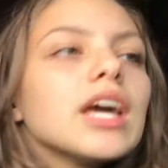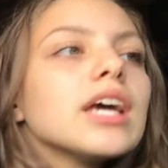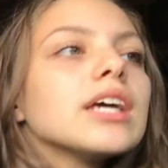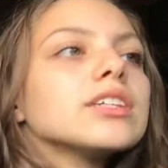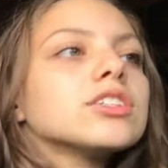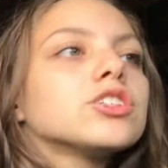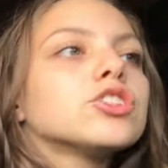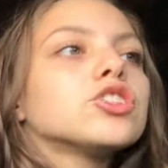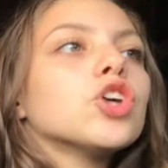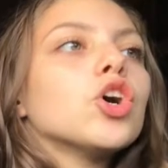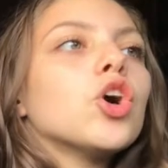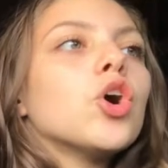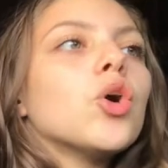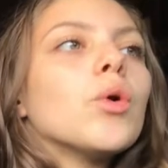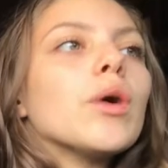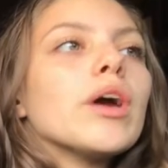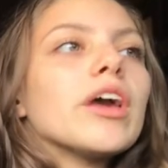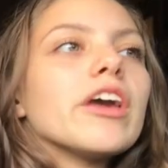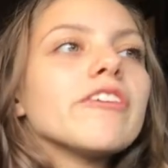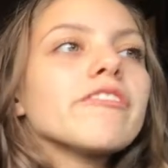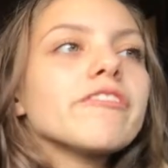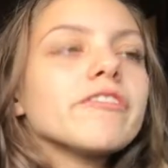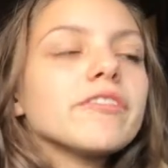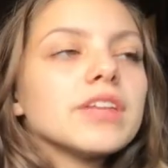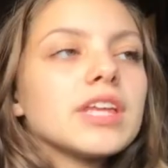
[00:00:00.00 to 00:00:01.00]
So
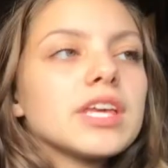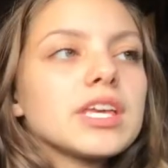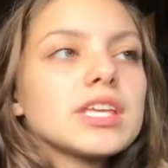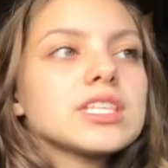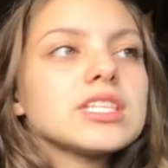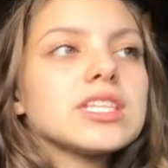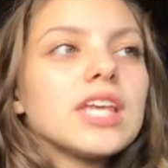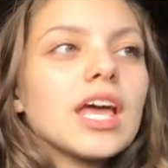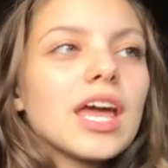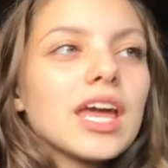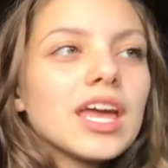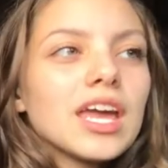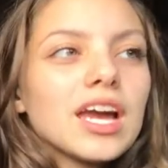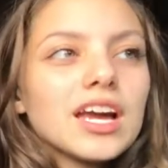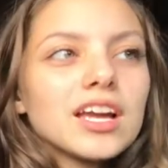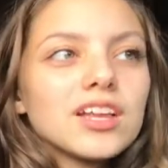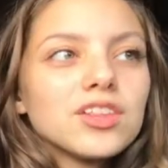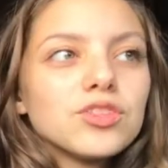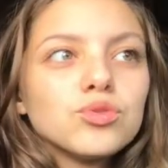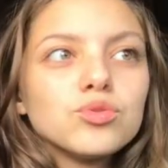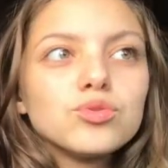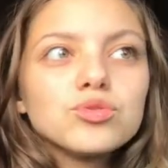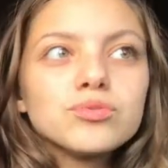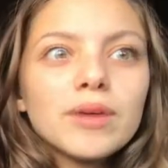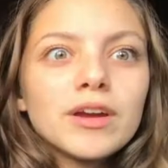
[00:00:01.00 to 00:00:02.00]
if like say I
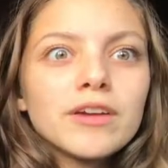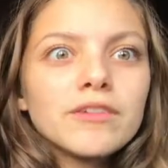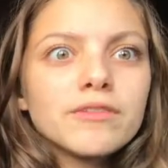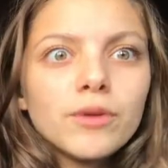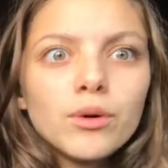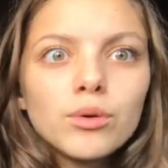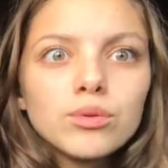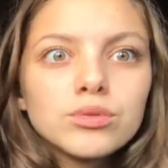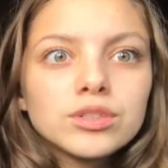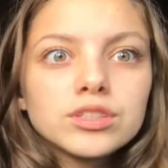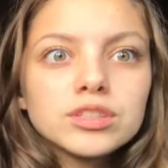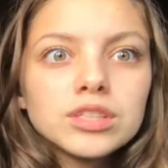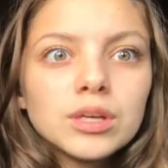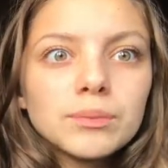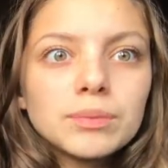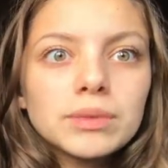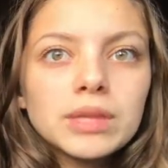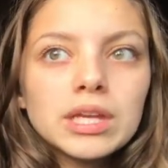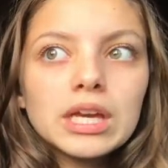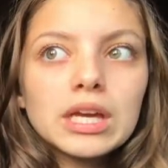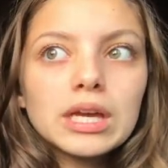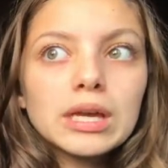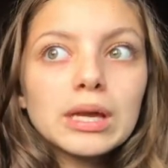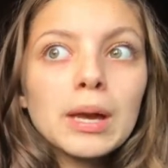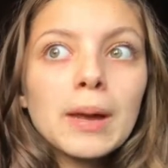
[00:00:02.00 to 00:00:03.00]
lose my phone or
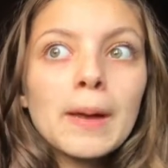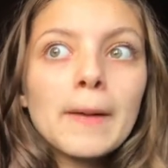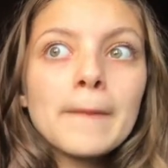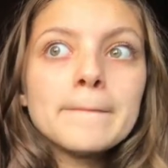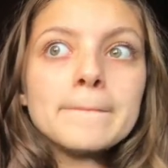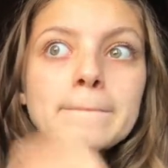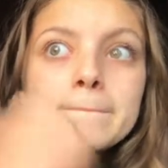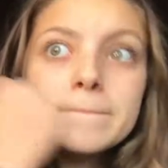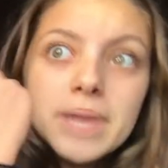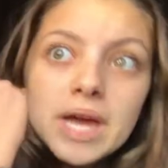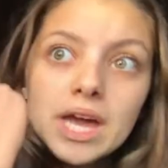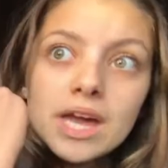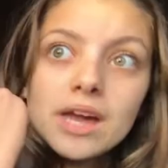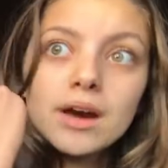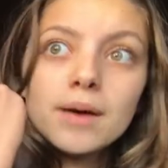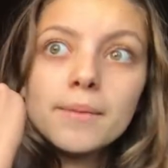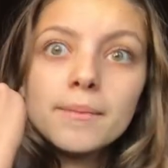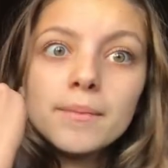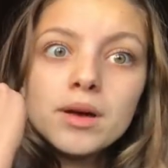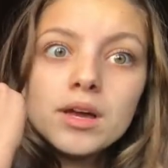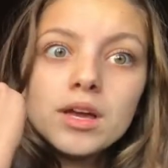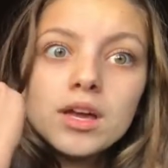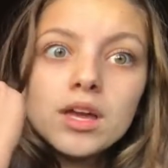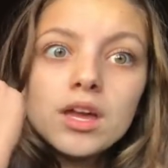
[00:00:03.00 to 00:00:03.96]
something, bam,